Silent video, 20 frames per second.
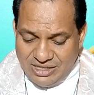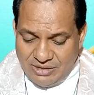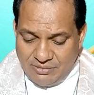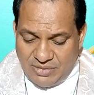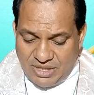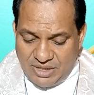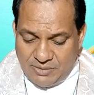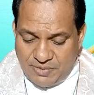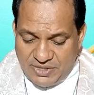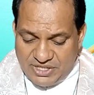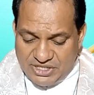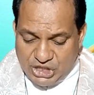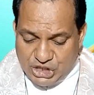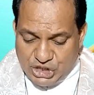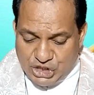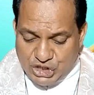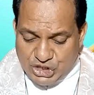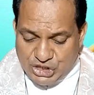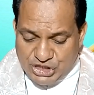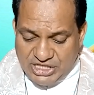by
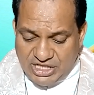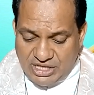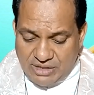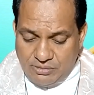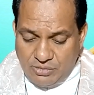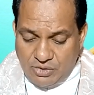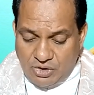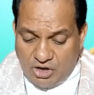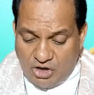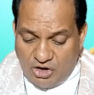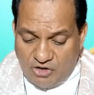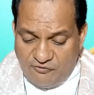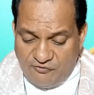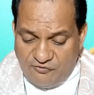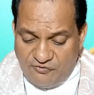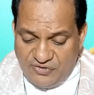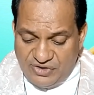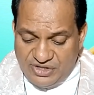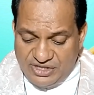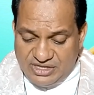punishing them
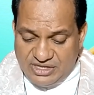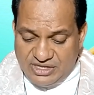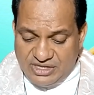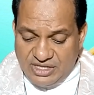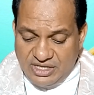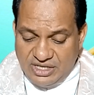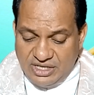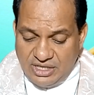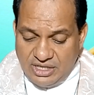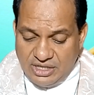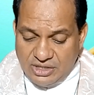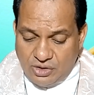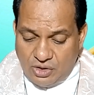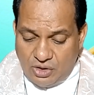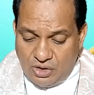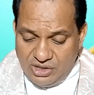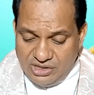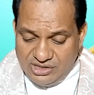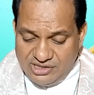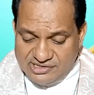often in
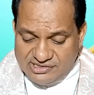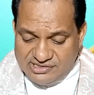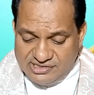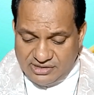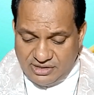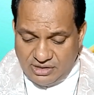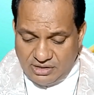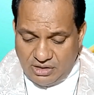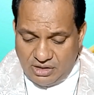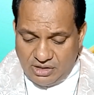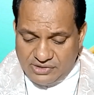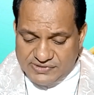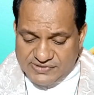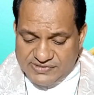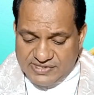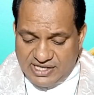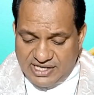all the synagogues.